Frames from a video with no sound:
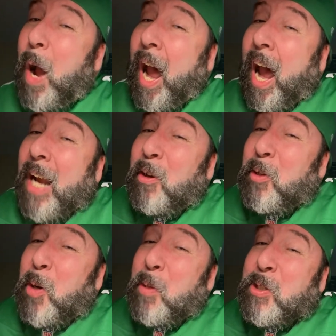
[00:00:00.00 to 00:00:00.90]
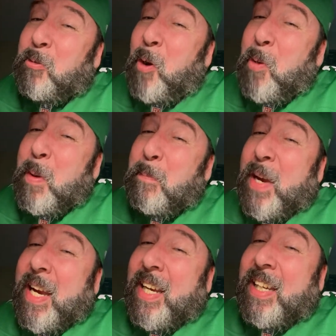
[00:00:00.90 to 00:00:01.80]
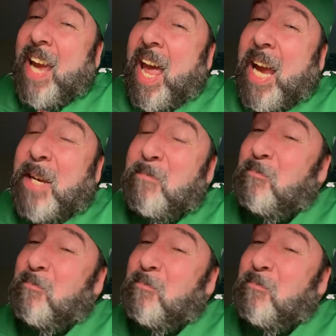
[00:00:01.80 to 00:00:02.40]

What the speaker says: I don't know what's wrong with being gay.